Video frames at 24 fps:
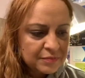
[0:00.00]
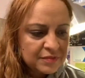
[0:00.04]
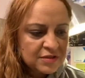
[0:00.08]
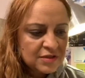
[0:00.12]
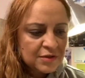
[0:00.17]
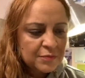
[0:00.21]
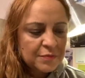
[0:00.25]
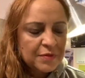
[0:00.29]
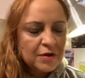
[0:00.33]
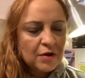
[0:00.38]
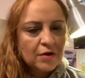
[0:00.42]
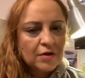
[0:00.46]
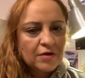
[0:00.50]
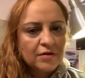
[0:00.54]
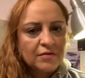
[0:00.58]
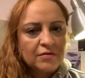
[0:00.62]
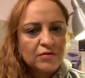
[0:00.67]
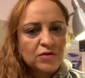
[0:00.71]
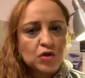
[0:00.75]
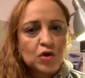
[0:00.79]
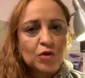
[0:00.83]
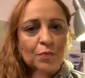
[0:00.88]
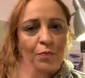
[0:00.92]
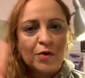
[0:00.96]
to be on
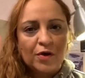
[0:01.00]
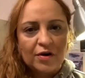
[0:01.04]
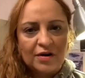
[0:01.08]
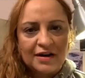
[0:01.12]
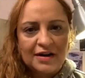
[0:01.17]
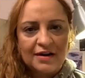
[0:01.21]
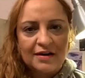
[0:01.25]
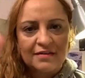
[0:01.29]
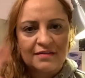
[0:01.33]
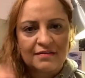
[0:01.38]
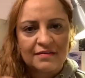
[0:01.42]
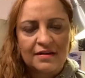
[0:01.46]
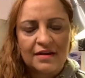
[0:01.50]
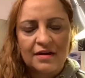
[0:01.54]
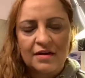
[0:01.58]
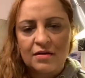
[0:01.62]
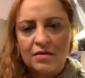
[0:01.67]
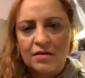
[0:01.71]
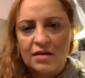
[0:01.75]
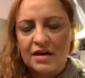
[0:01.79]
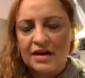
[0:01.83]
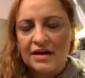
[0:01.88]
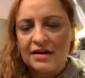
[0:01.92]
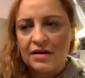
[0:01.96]
2 podcasts
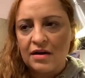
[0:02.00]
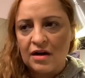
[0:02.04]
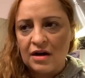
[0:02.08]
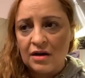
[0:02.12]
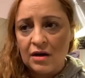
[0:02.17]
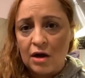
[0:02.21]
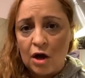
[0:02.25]
now.